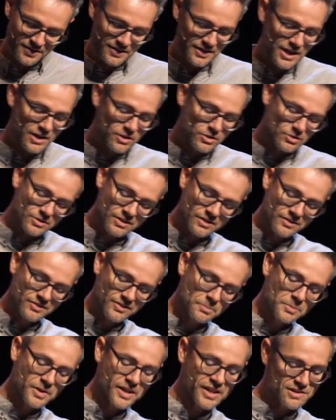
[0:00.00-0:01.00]
together in
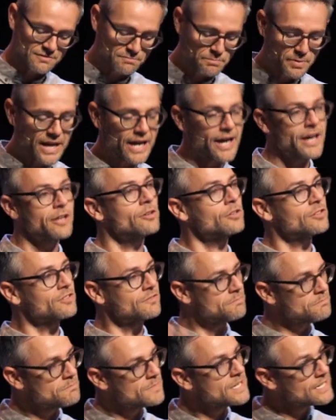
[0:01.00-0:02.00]
some kind of pattern
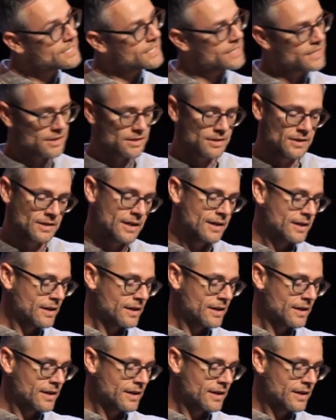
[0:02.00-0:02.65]
of meaning